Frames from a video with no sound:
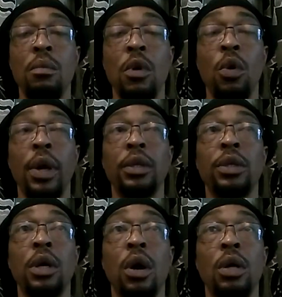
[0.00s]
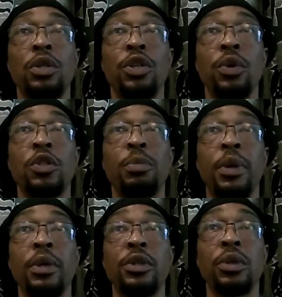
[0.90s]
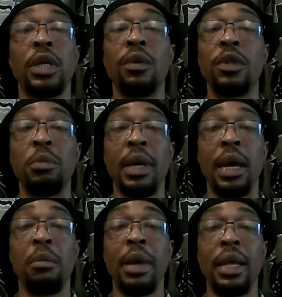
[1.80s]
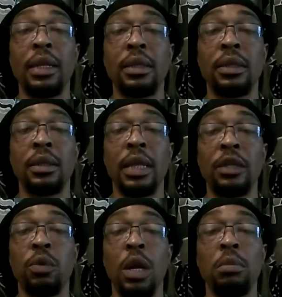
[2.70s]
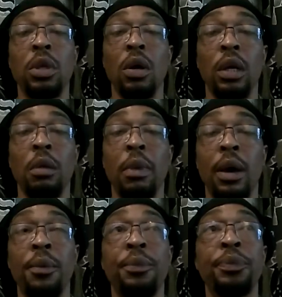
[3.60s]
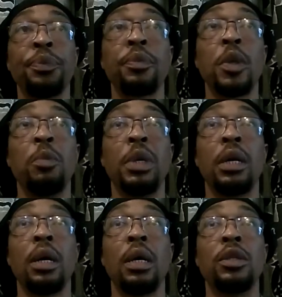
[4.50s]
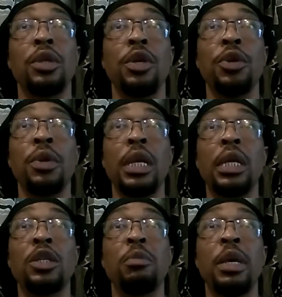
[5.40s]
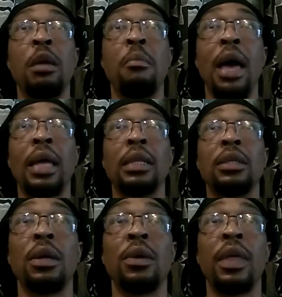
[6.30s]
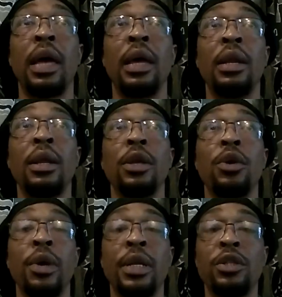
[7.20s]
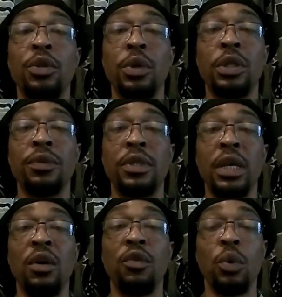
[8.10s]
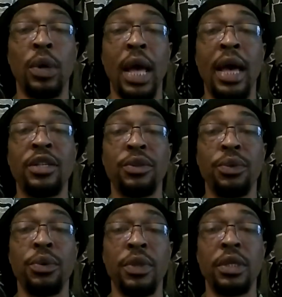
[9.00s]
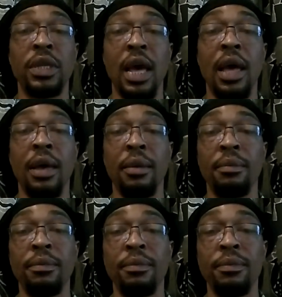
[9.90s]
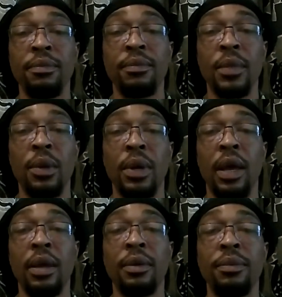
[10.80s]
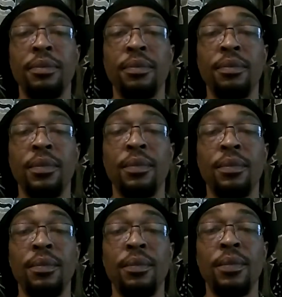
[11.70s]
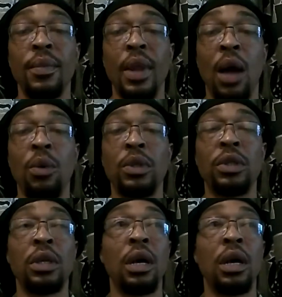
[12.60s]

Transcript: going to cause your spiritual self to be out of balance. That's what I'm talking about. Because you need to be in balance that your intuitive self will guide you through this time. Okay? I was